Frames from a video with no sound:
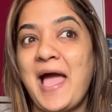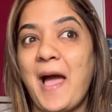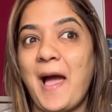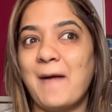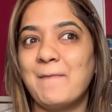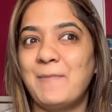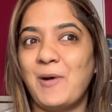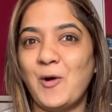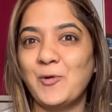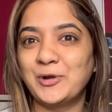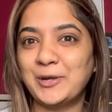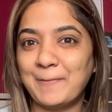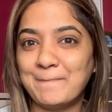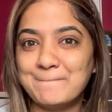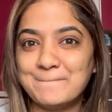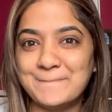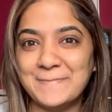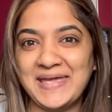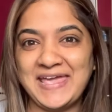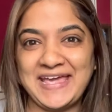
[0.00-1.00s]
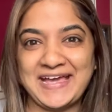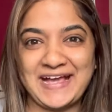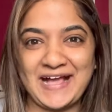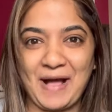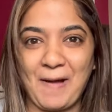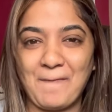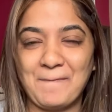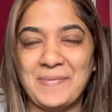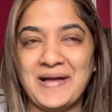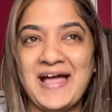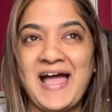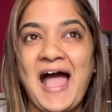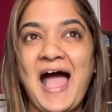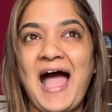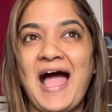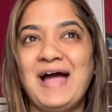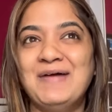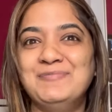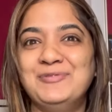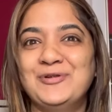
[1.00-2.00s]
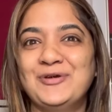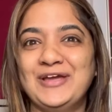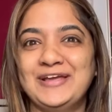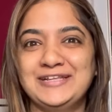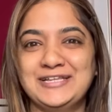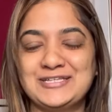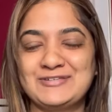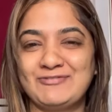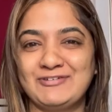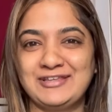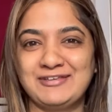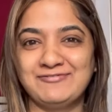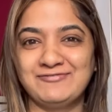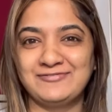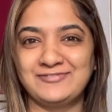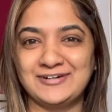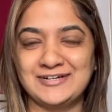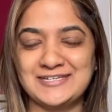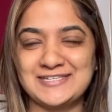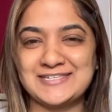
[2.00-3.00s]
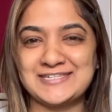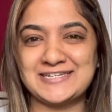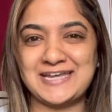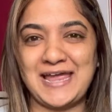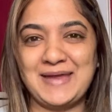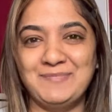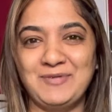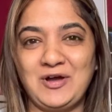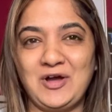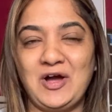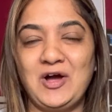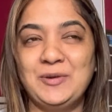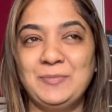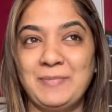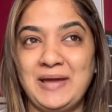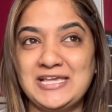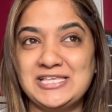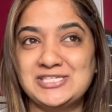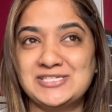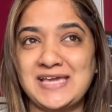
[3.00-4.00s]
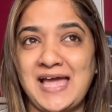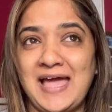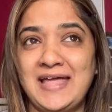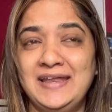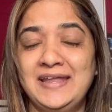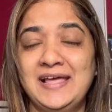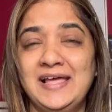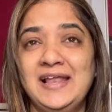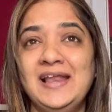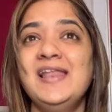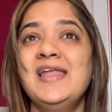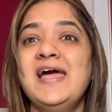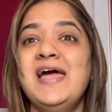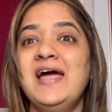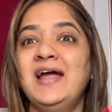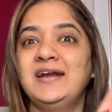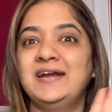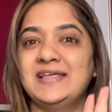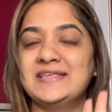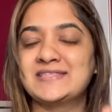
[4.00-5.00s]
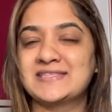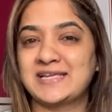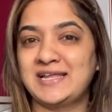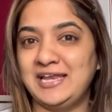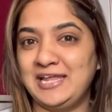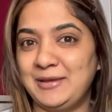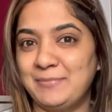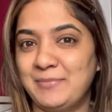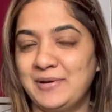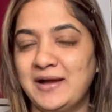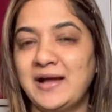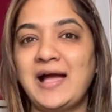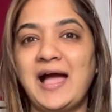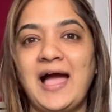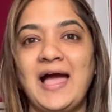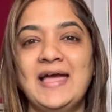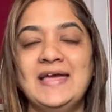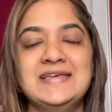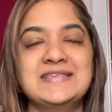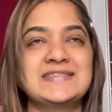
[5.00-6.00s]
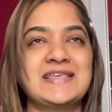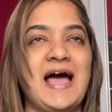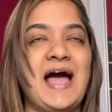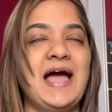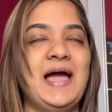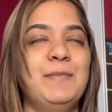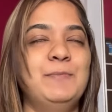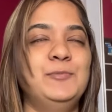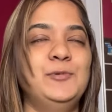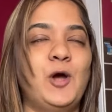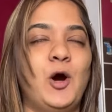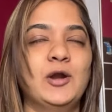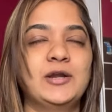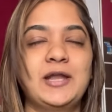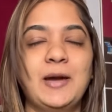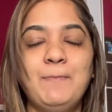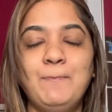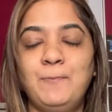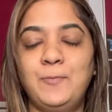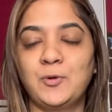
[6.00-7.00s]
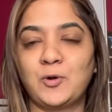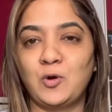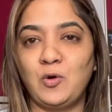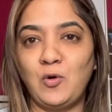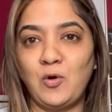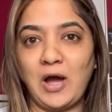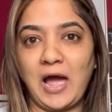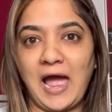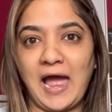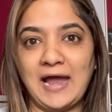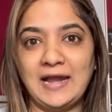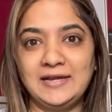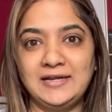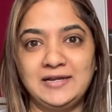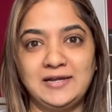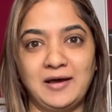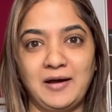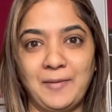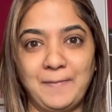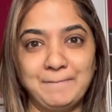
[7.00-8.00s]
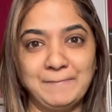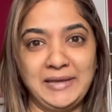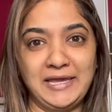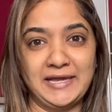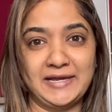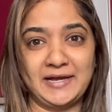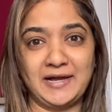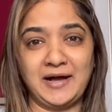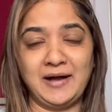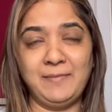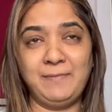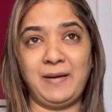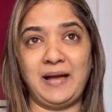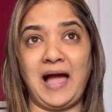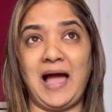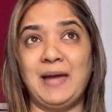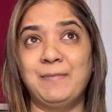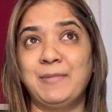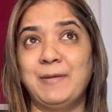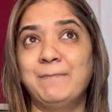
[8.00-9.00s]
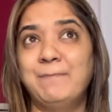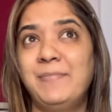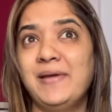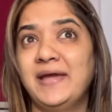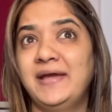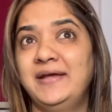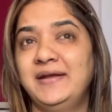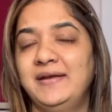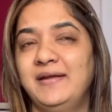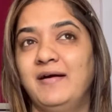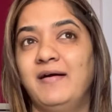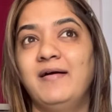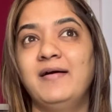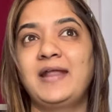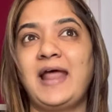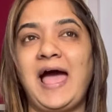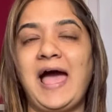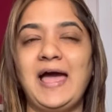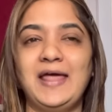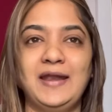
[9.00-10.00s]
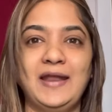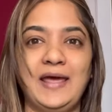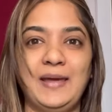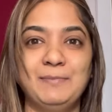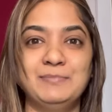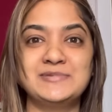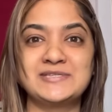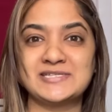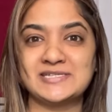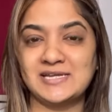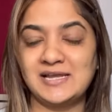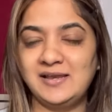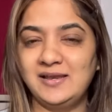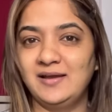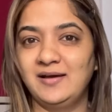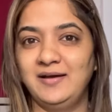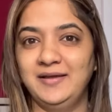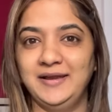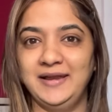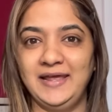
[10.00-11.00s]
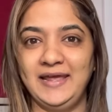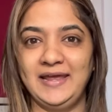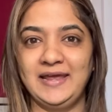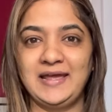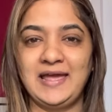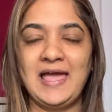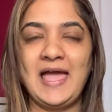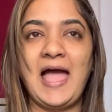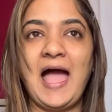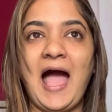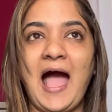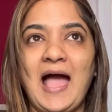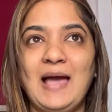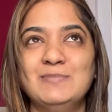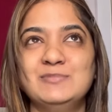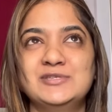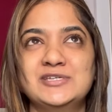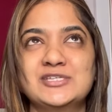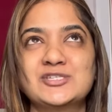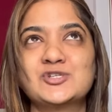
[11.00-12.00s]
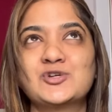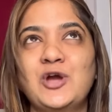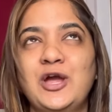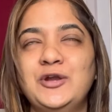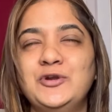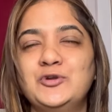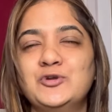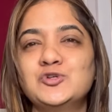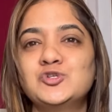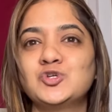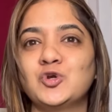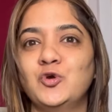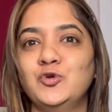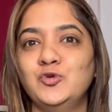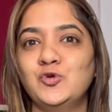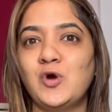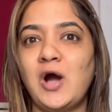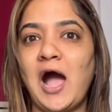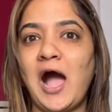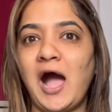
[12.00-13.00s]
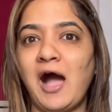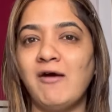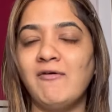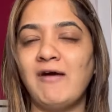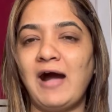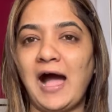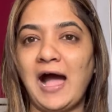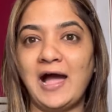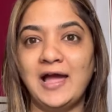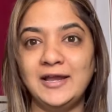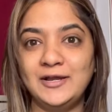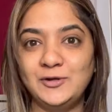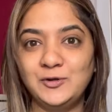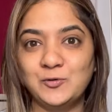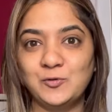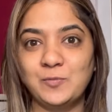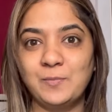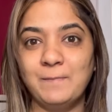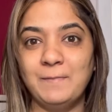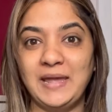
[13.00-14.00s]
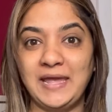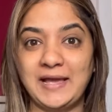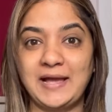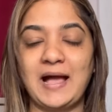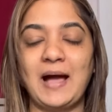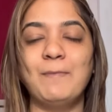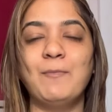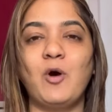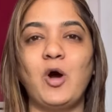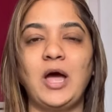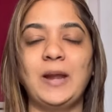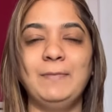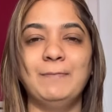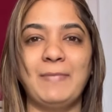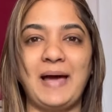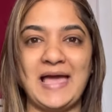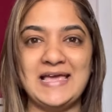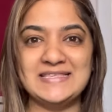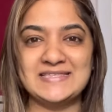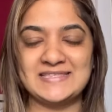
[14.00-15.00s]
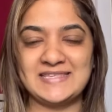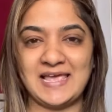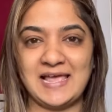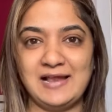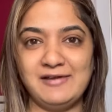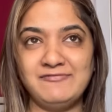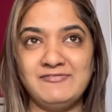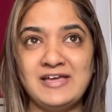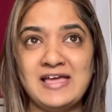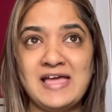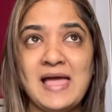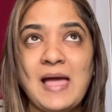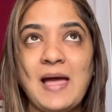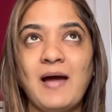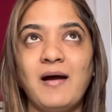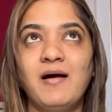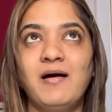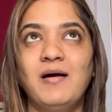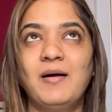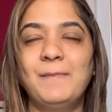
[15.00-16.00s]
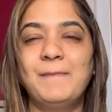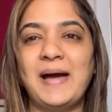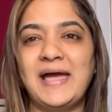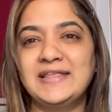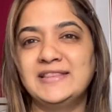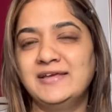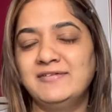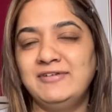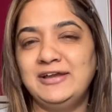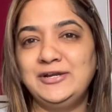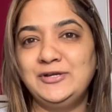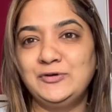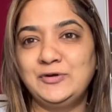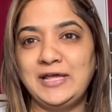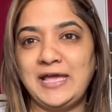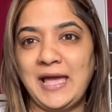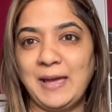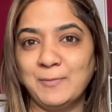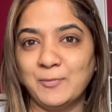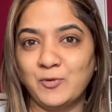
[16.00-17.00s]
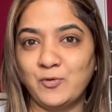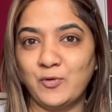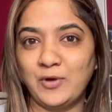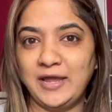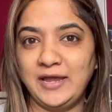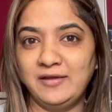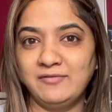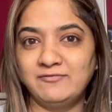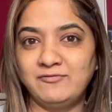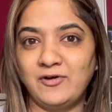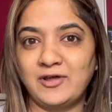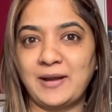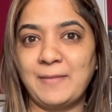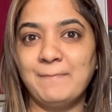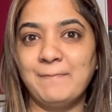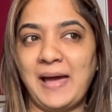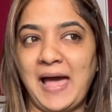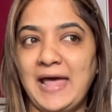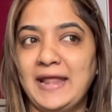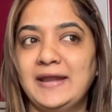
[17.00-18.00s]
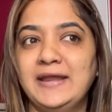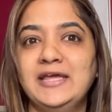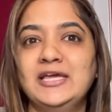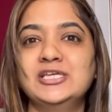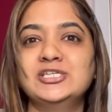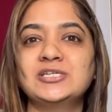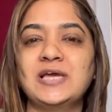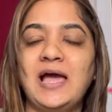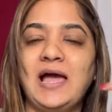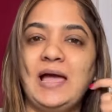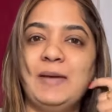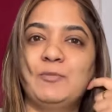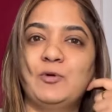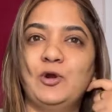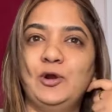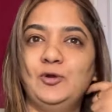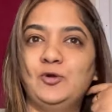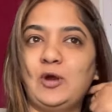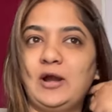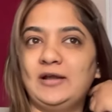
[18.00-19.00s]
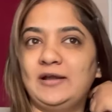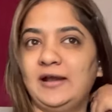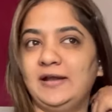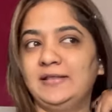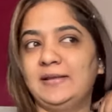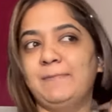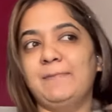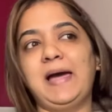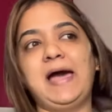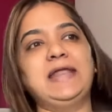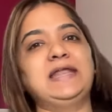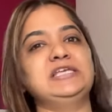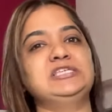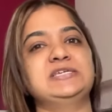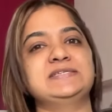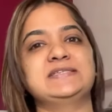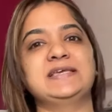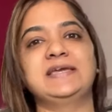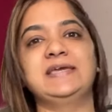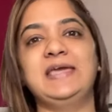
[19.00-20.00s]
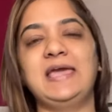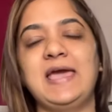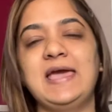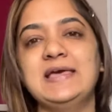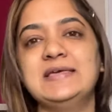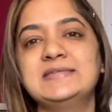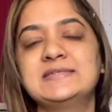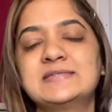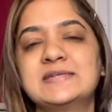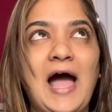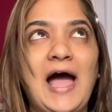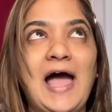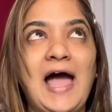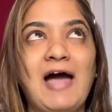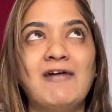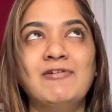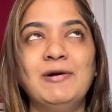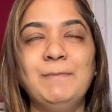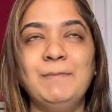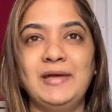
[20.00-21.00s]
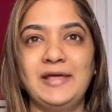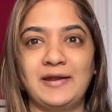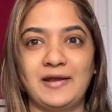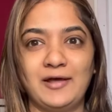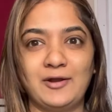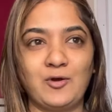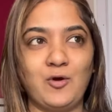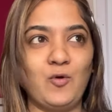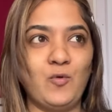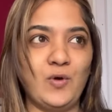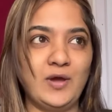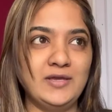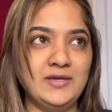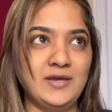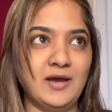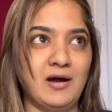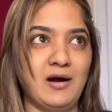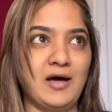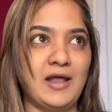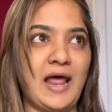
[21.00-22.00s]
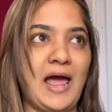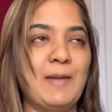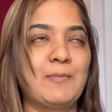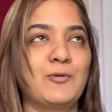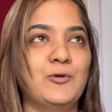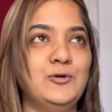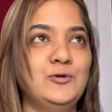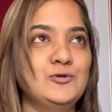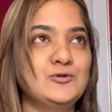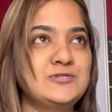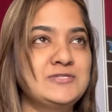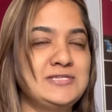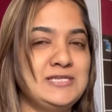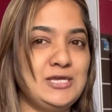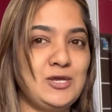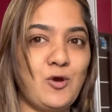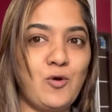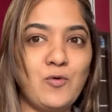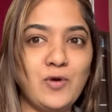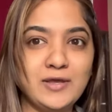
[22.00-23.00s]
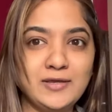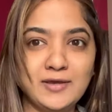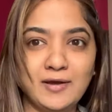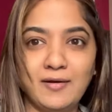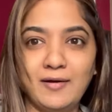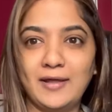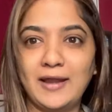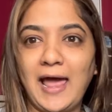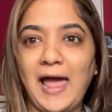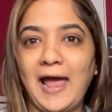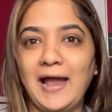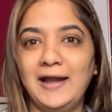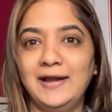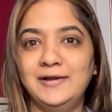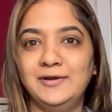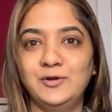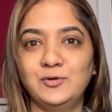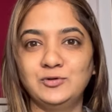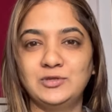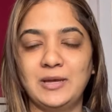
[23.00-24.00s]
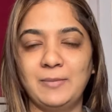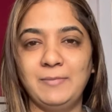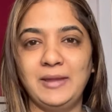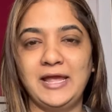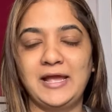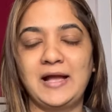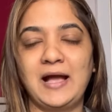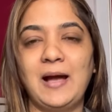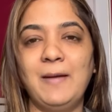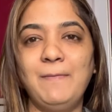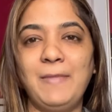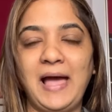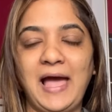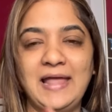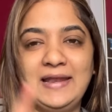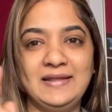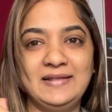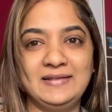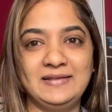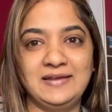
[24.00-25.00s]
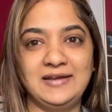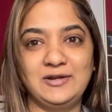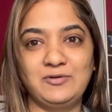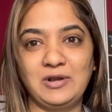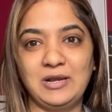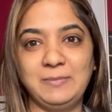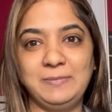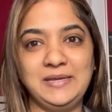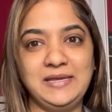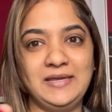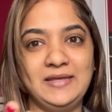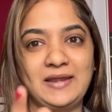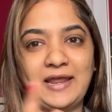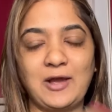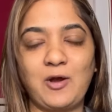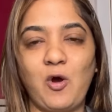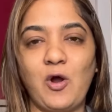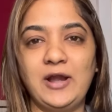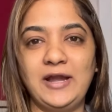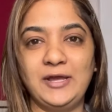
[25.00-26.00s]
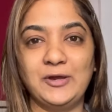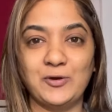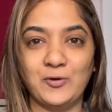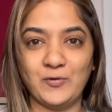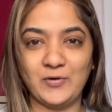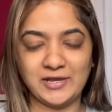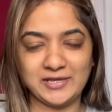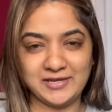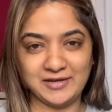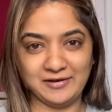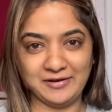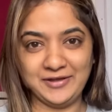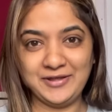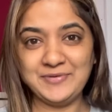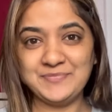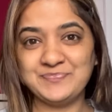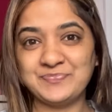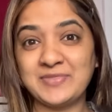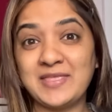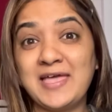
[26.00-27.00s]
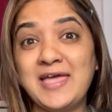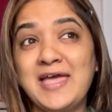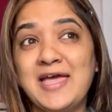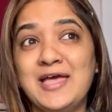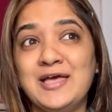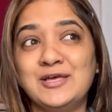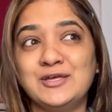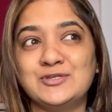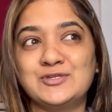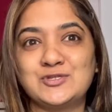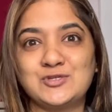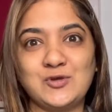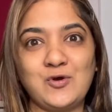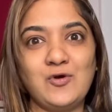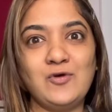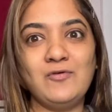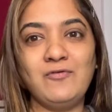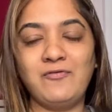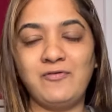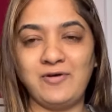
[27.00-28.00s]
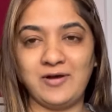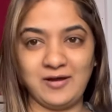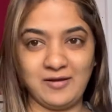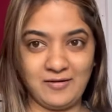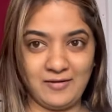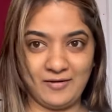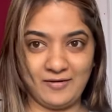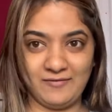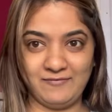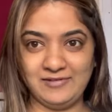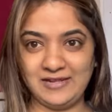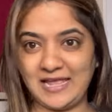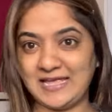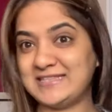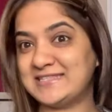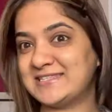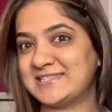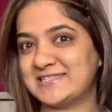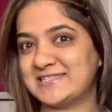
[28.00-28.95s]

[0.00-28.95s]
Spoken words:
about makeup. I'm doing this for the first time on my channel. Disclaimer guys, I am not a pro at makeup. I'm a beginner and I'm still learning. I'm just going to show you how I do makeup on myself. By the way, today I'm going for a marriage. I'm going to attend the marriage as a guest. I have a mirror over here. I'm going to see over here and do the makeup, and it will be recording over here. So let's